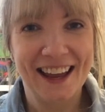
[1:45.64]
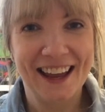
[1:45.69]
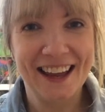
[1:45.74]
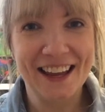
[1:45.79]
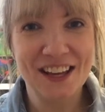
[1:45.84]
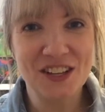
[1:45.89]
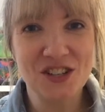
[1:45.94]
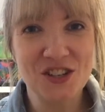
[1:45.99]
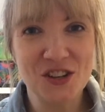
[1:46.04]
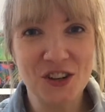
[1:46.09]

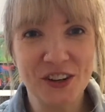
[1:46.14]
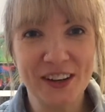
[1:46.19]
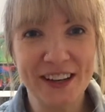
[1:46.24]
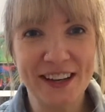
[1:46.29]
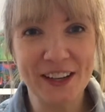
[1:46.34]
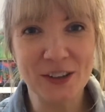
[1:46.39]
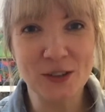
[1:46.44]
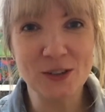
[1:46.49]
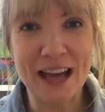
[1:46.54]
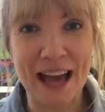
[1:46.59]
is your
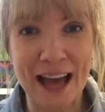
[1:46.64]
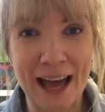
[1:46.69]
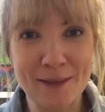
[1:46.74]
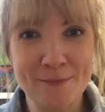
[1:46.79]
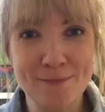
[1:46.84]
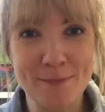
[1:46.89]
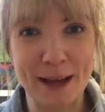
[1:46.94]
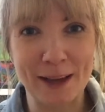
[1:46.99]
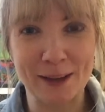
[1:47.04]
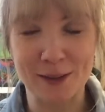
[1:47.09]
Kilt
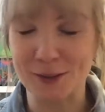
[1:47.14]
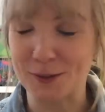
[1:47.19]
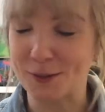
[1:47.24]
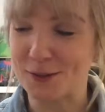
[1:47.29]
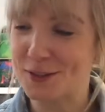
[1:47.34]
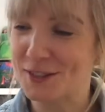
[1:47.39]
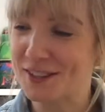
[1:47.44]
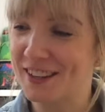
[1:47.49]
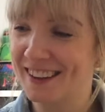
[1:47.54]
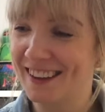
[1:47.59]

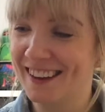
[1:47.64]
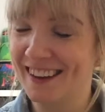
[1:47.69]
handbells.